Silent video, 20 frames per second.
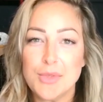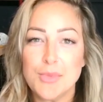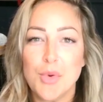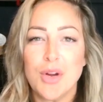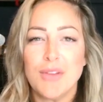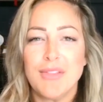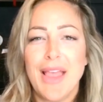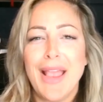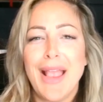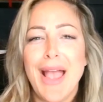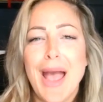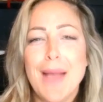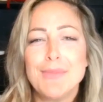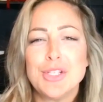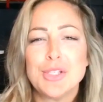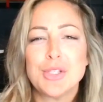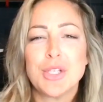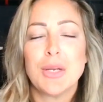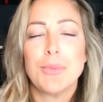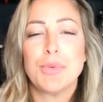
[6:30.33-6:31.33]
It was more like,
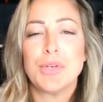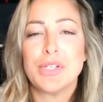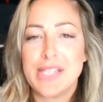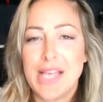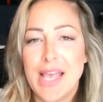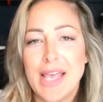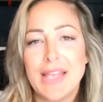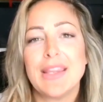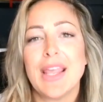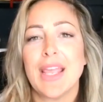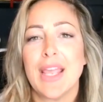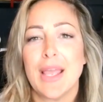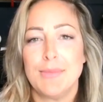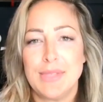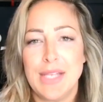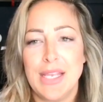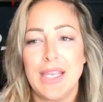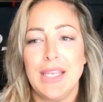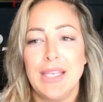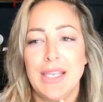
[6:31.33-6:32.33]
I'm just going to pretend like
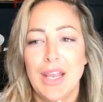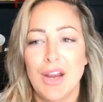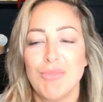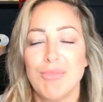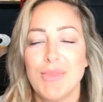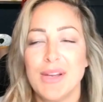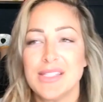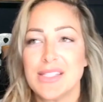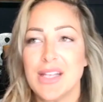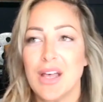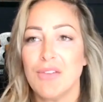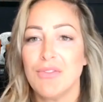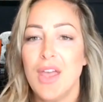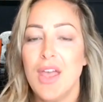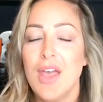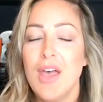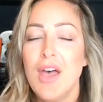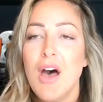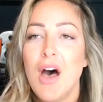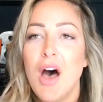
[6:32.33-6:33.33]
I'm taking care of myself.